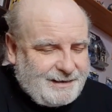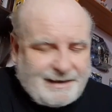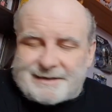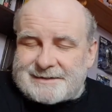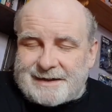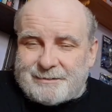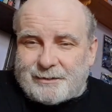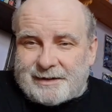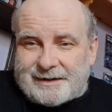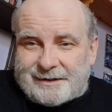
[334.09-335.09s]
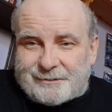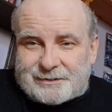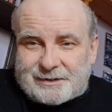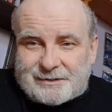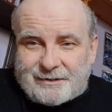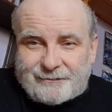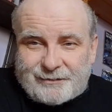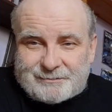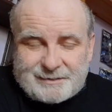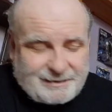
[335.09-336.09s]
last time I went out, which I got
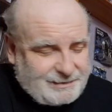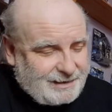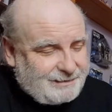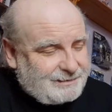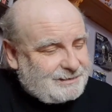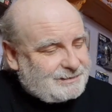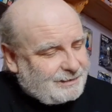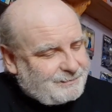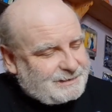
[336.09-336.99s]
from the charity shop.